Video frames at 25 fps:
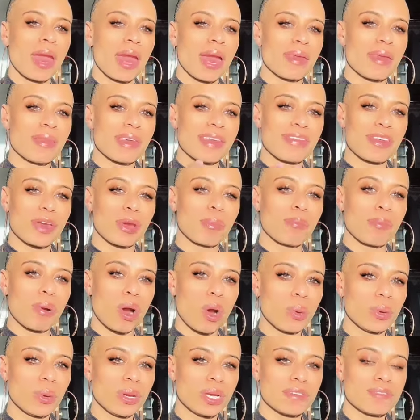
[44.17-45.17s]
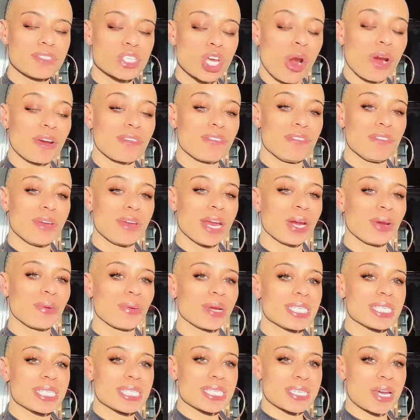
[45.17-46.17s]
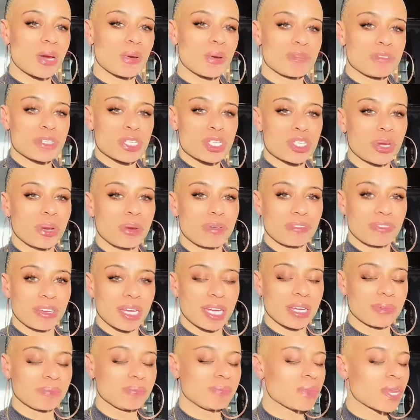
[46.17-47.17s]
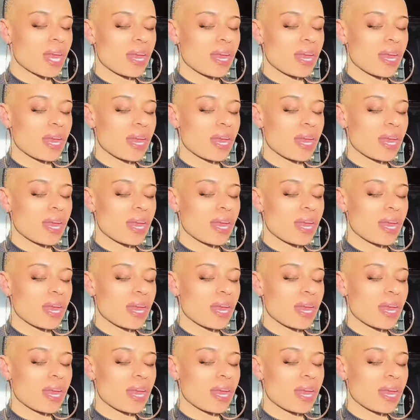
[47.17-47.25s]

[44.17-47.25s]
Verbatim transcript: and that their motives are very self serving.